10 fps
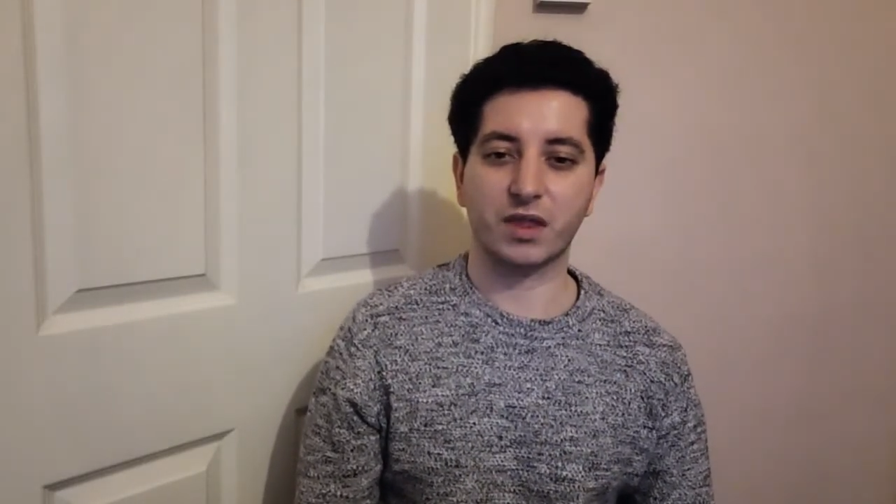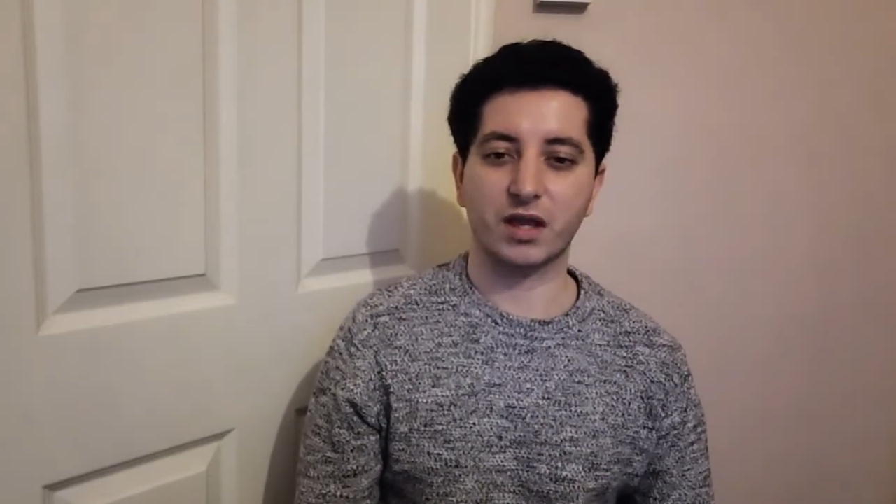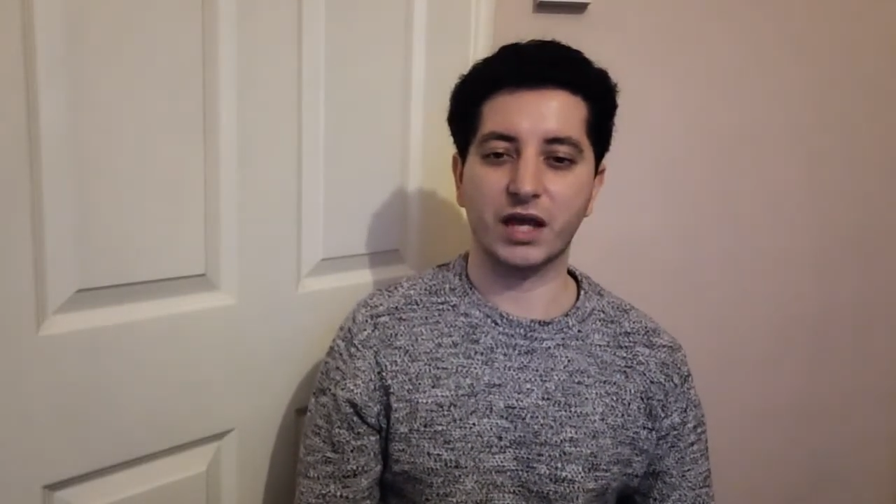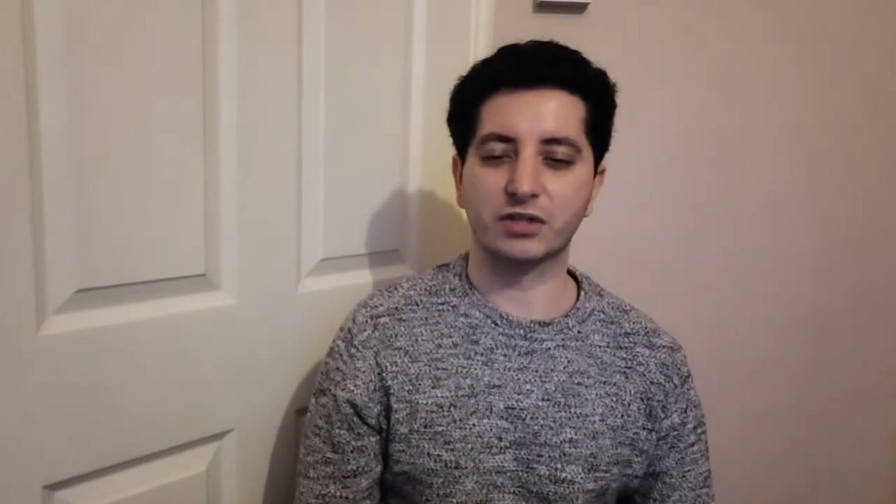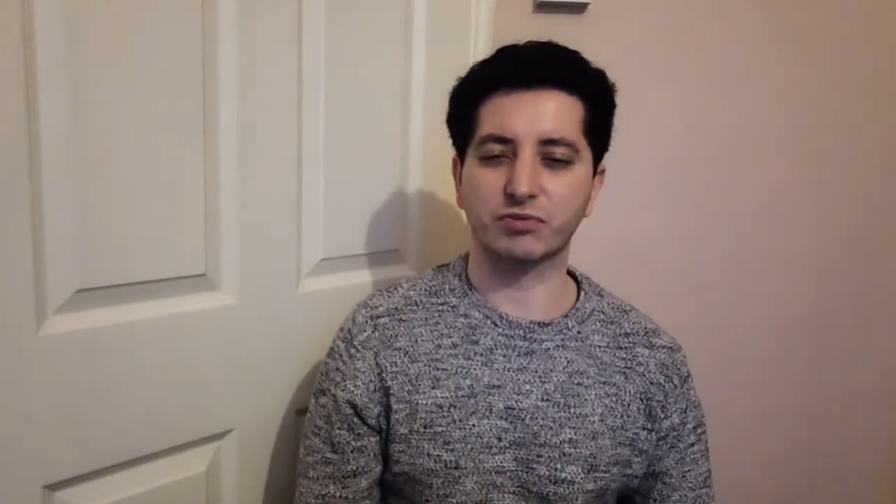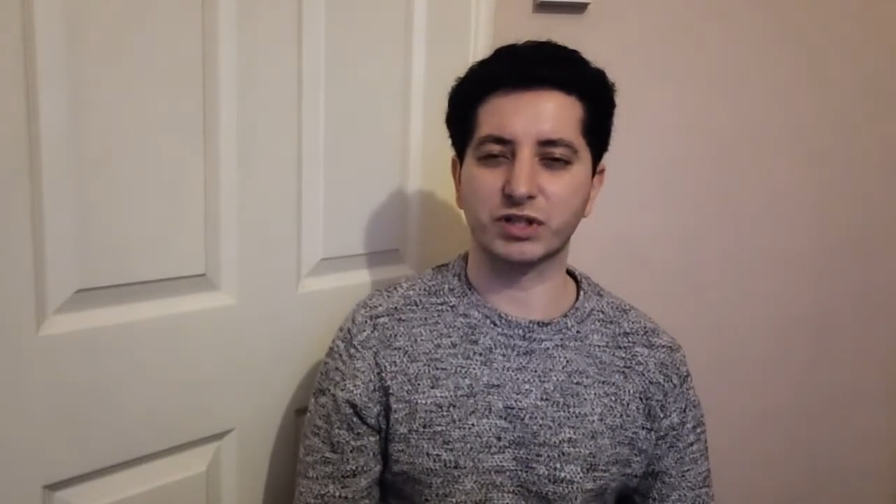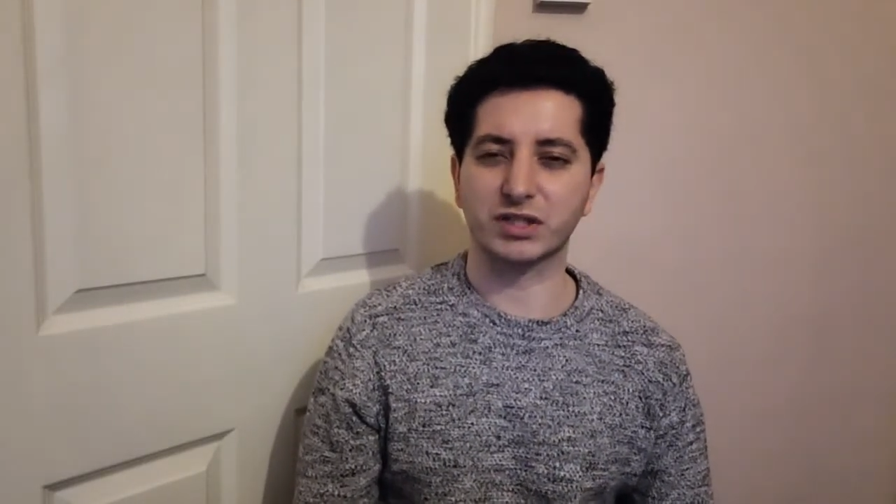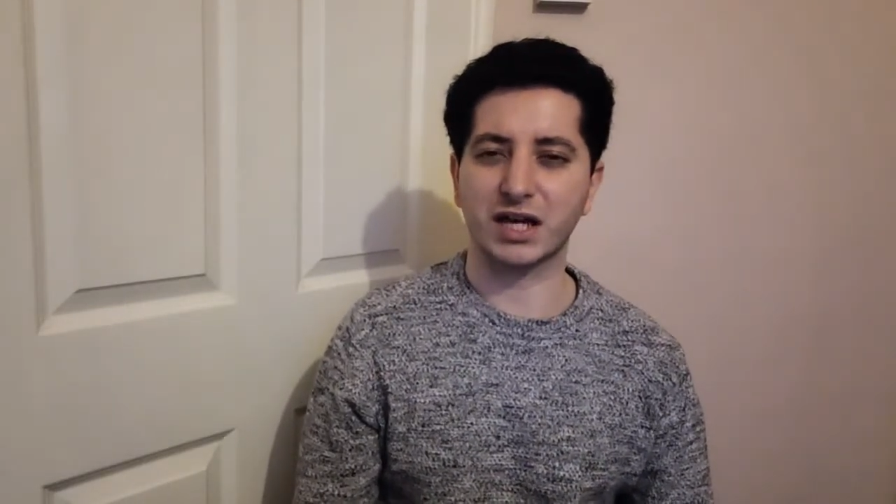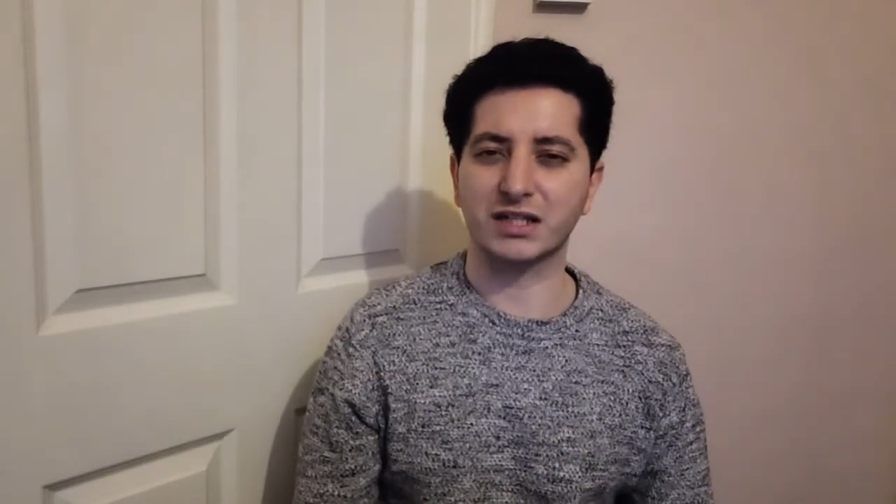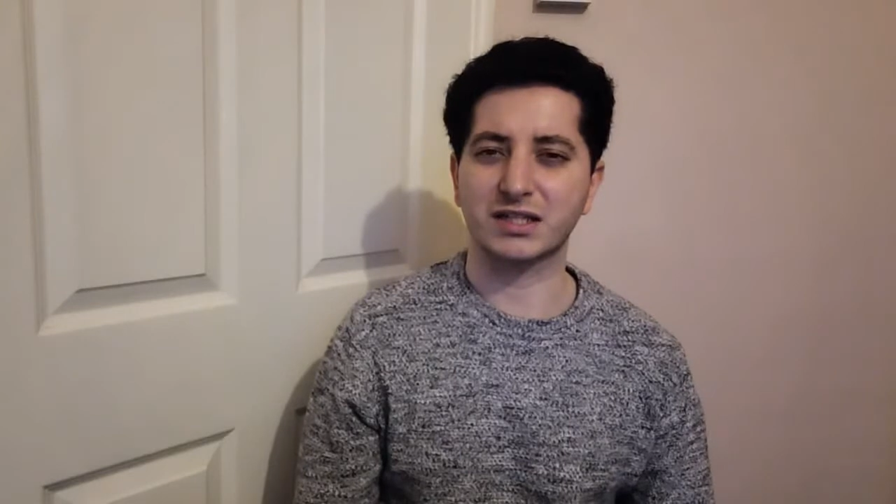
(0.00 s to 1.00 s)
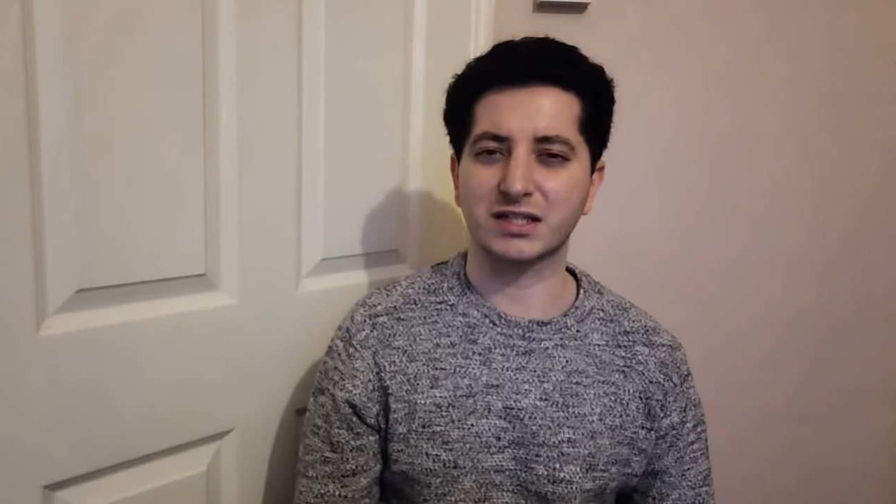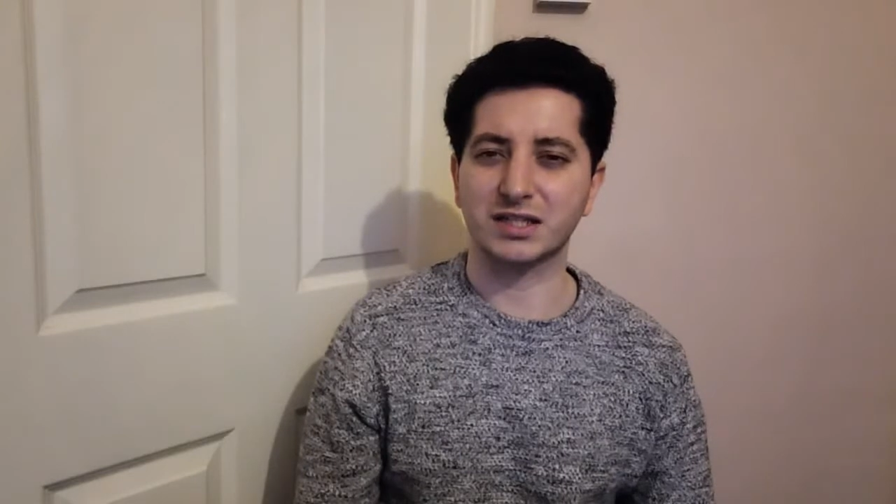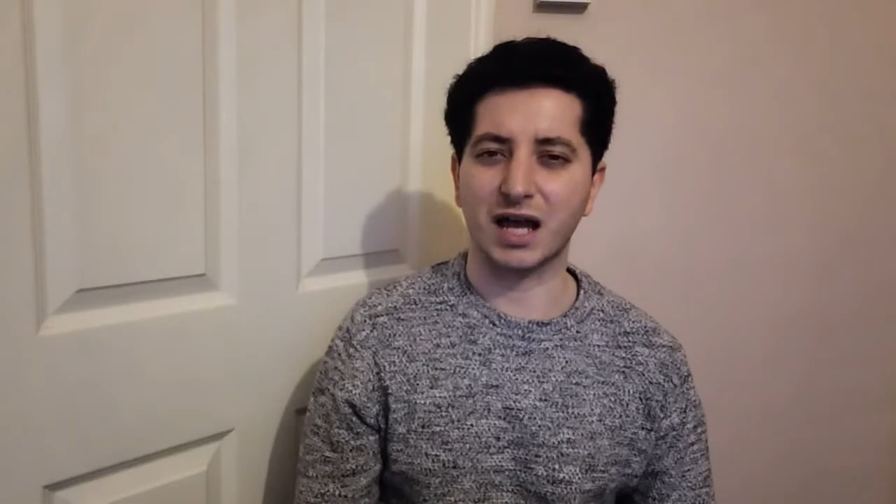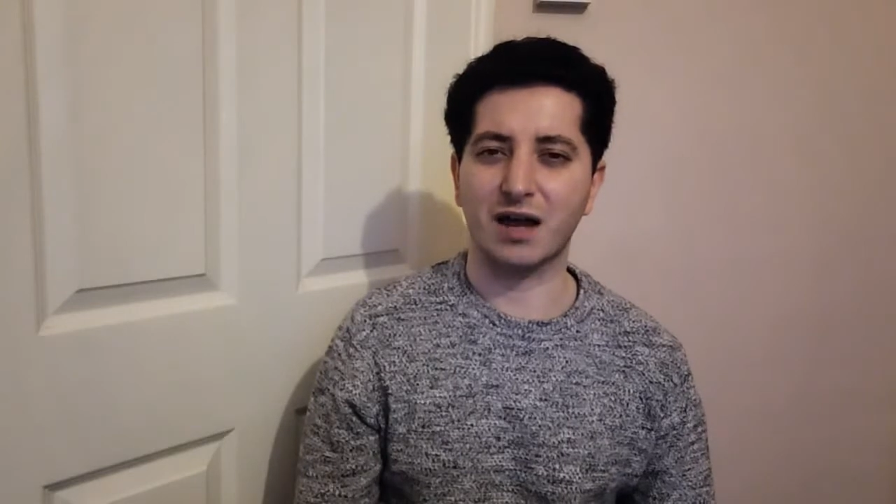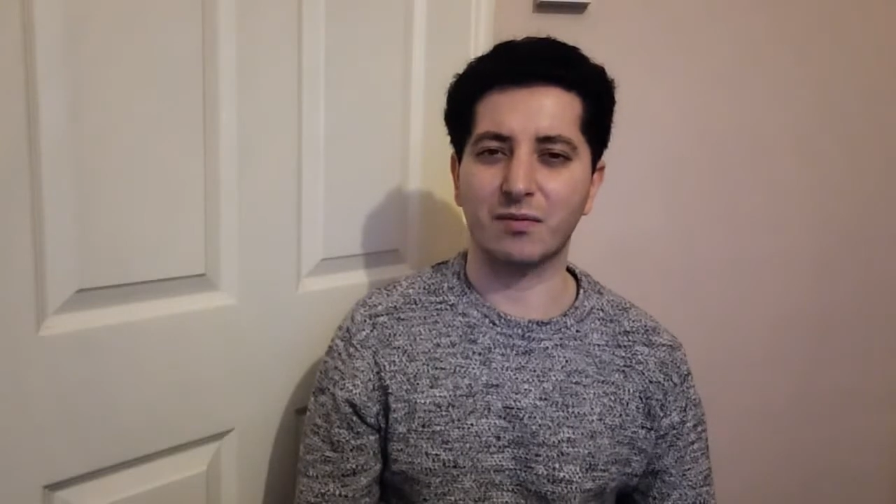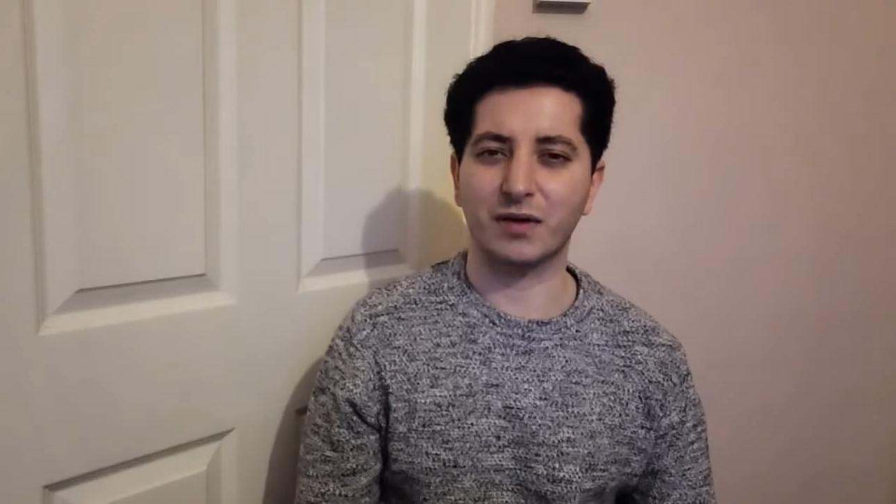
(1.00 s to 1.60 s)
And it's really sad to see Sam